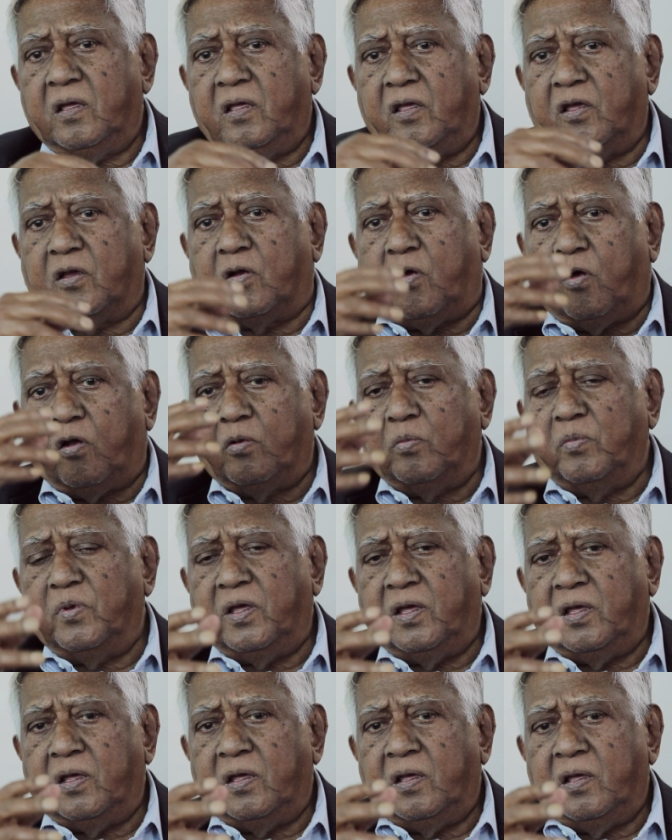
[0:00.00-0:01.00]
He called
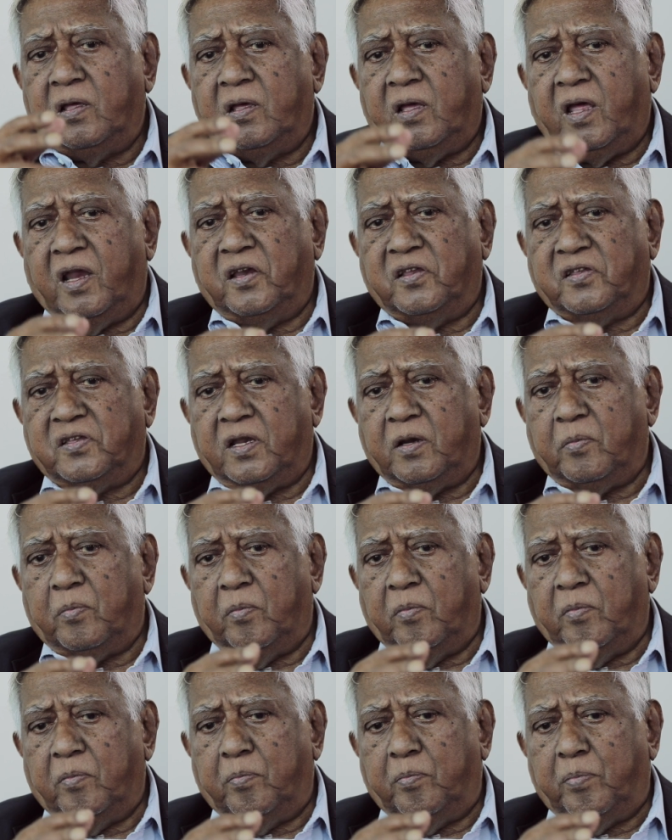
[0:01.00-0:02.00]
me and he said,
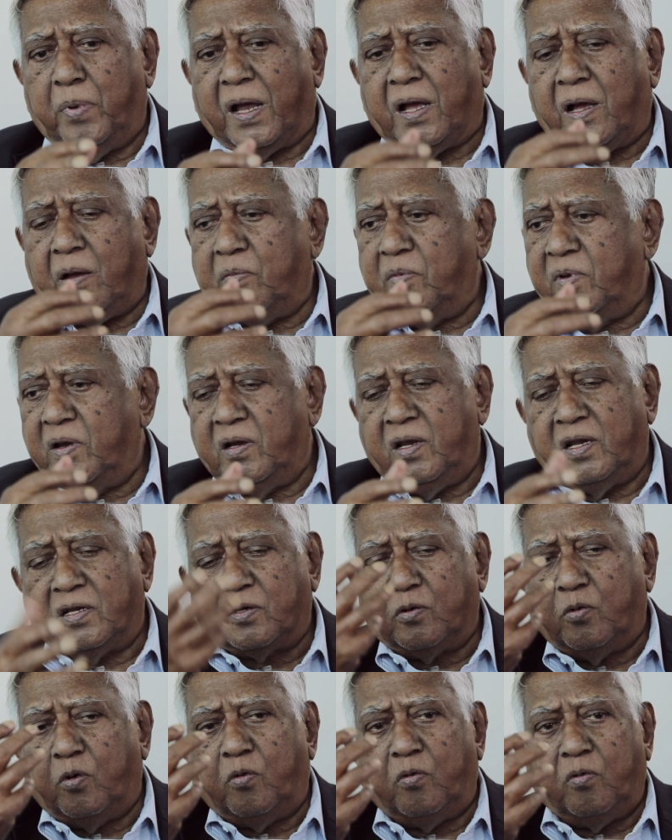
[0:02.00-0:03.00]
"Pack up and
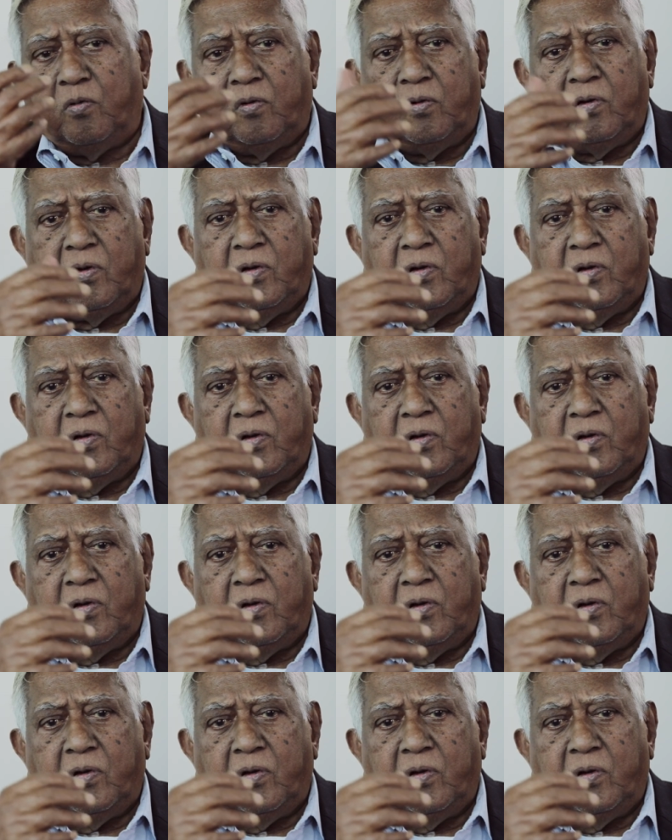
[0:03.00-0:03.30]
let's go."